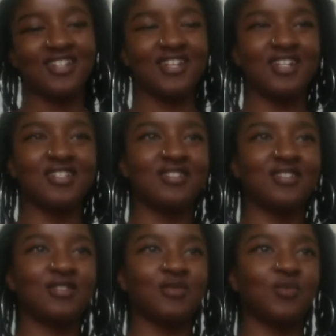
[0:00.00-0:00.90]

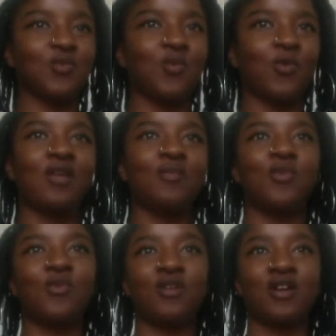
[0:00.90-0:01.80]
does way
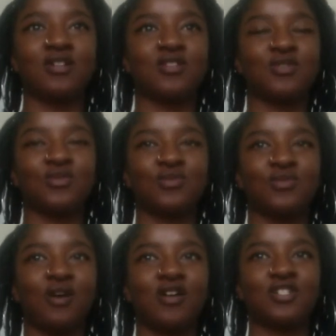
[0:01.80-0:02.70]
more
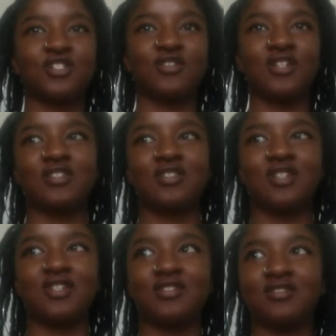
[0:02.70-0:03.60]
to our stress
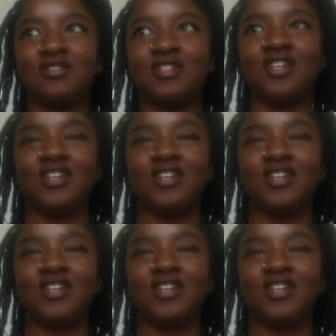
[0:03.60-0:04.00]
than